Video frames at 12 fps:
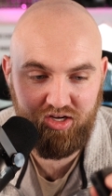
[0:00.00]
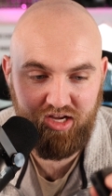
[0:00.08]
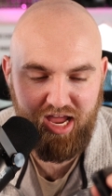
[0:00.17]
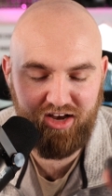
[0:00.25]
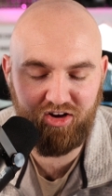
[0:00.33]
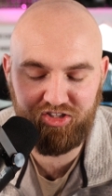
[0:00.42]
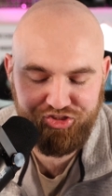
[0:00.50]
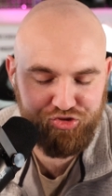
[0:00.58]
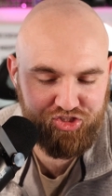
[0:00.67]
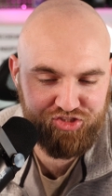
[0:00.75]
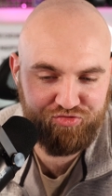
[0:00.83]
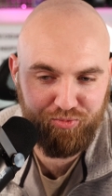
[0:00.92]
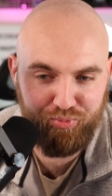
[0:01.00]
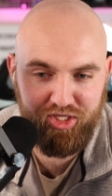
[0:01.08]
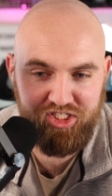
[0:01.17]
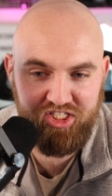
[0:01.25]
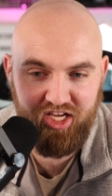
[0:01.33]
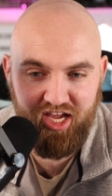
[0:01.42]
and also just for
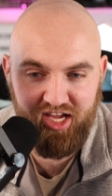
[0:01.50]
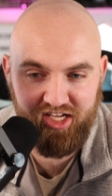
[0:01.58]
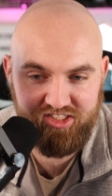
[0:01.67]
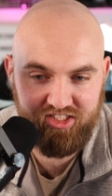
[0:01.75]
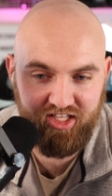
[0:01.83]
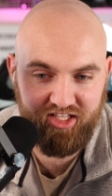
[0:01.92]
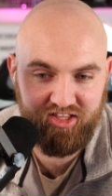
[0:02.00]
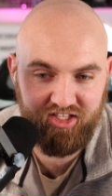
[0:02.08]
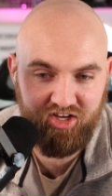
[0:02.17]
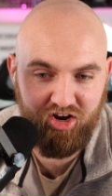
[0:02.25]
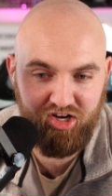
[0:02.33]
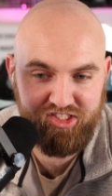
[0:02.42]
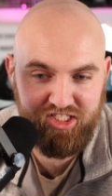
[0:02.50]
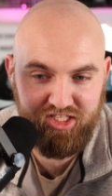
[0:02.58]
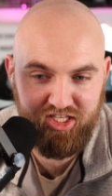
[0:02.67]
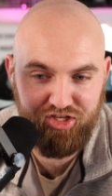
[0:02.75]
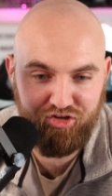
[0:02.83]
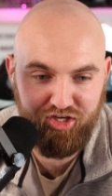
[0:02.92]
BTS, like the content that
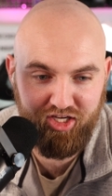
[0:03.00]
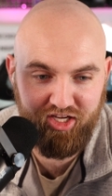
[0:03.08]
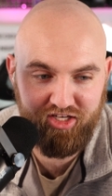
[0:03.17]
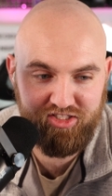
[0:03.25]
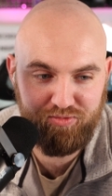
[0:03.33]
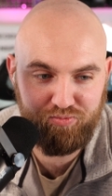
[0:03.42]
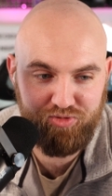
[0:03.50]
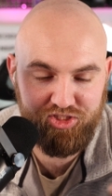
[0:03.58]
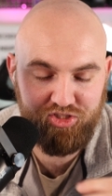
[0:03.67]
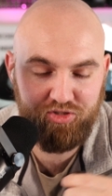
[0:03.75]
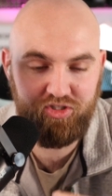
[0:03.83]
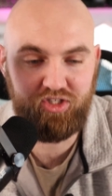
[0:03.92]
you can get to just